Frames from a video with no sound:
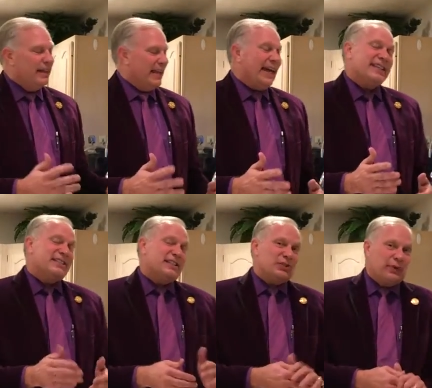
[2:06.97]
That
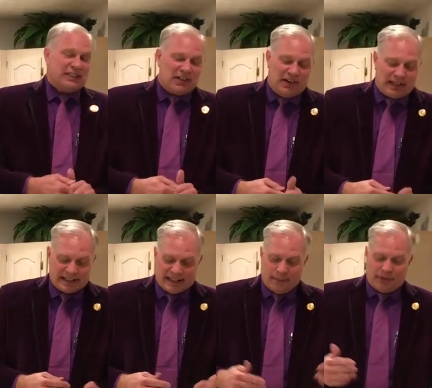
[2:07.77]
is this week's
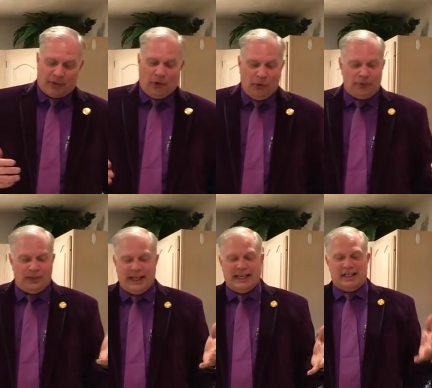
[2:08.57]
Kangen Snippet. The whole
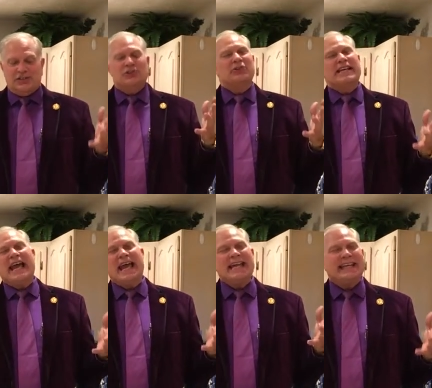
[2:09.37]
thing is you
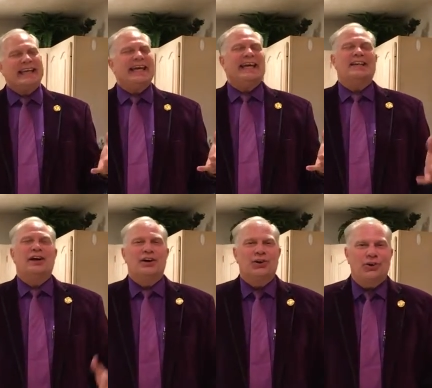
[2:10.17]
can't get